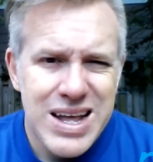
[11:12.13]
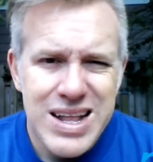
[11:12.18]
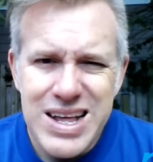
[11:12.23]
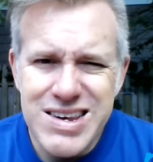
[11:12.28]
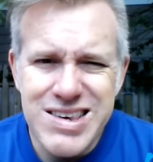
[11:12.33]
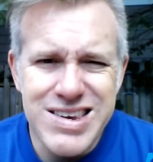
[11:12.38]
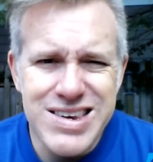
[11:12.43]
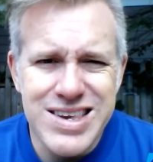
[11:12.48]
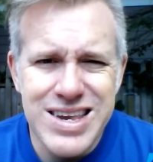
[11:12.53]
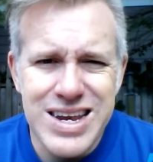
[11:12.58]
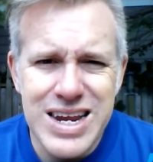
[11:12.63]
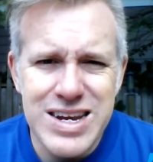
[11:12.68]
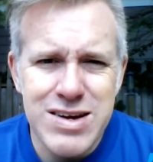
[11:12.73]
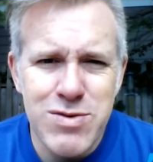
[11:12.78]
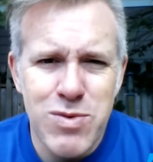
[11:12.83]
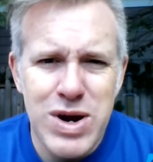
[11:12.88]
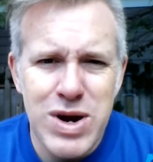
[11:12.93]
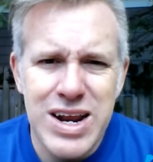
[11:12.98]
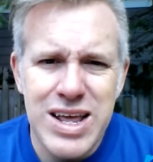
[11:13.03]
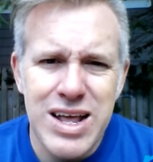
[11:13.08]
That's just an easy
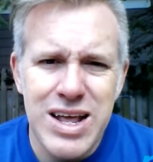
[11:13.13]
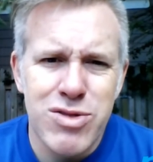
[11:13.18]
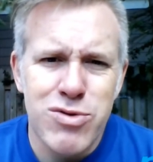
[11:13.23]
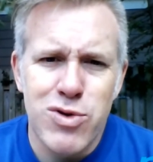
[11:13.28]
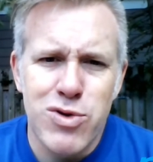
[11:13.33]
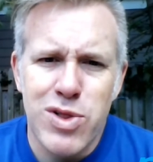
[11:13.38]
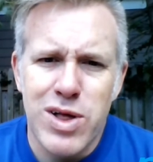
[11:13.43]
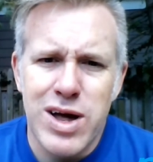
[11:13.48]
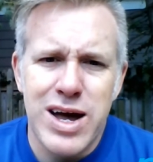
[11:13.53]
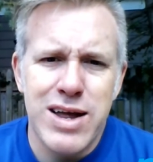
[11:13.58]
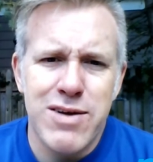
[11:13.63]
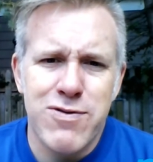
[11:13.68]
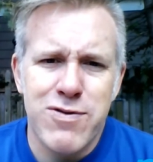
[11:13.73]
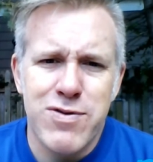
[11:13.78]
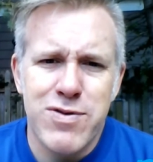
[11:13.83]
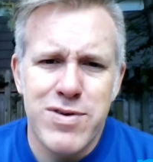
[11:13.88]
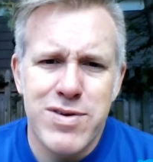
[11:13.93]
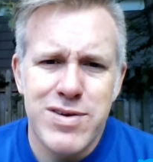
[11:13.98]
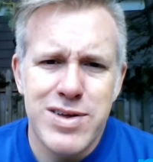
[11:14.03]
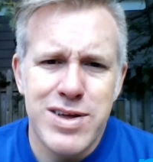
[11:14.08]
way to get through
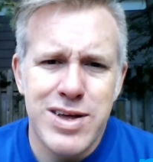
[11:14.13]
life.